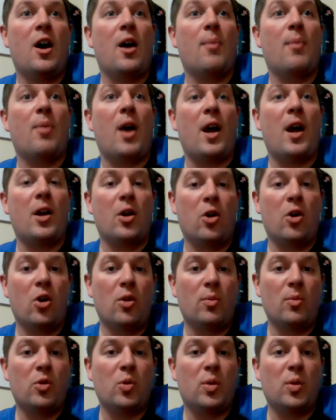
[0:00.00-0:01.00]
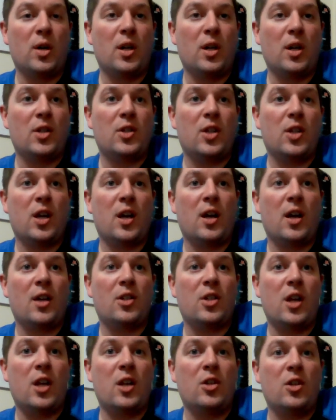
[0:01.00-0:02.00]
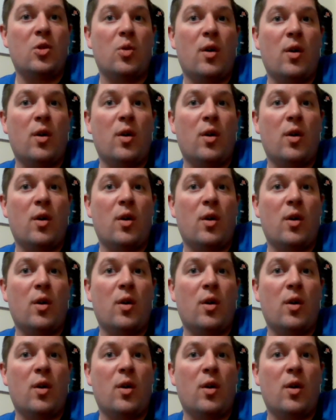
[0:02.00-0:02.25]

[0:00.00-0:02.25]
Brad Holmes was said to